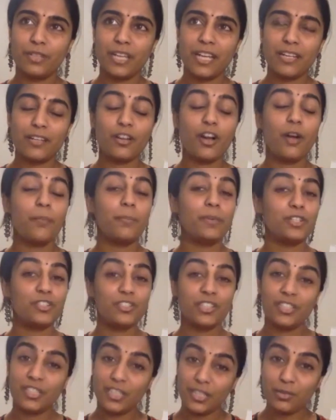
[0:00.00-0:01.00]
get an
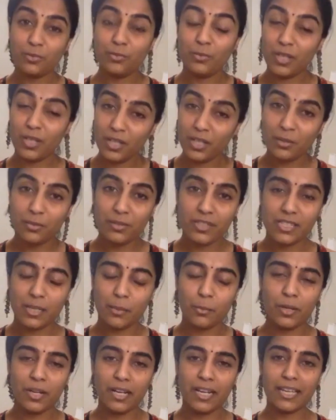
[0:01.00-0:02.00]
opportunity to work with
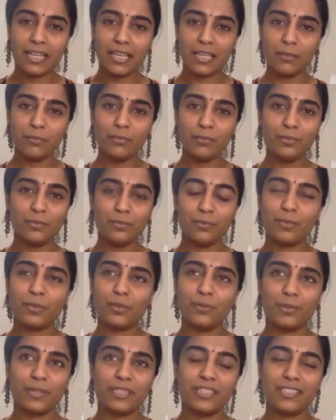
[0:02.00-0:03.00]
someone like him
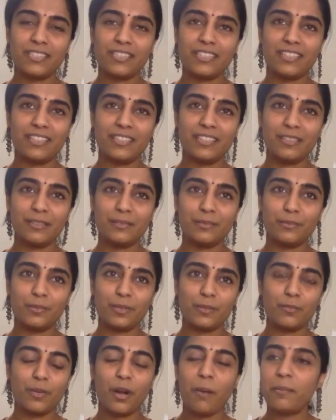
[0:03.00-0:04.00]
was
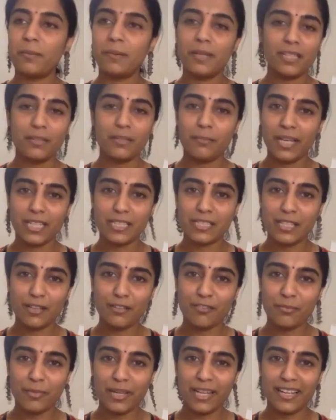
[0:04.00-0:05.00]
probably the best day
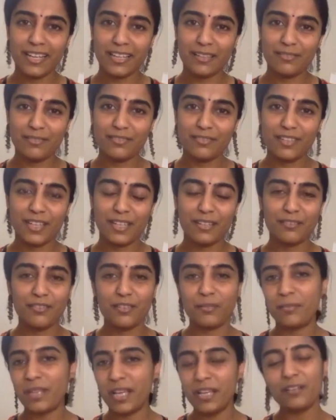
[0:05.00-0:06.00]
of my life. And
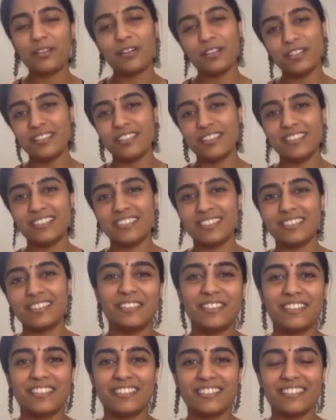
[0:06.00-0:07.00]
from then on, it's
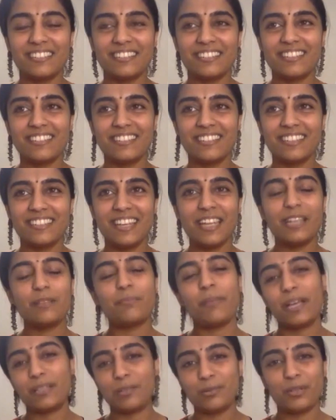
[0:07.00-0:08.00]
a great
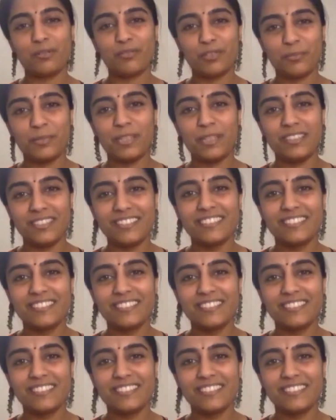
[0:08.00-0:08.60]
pathway for me,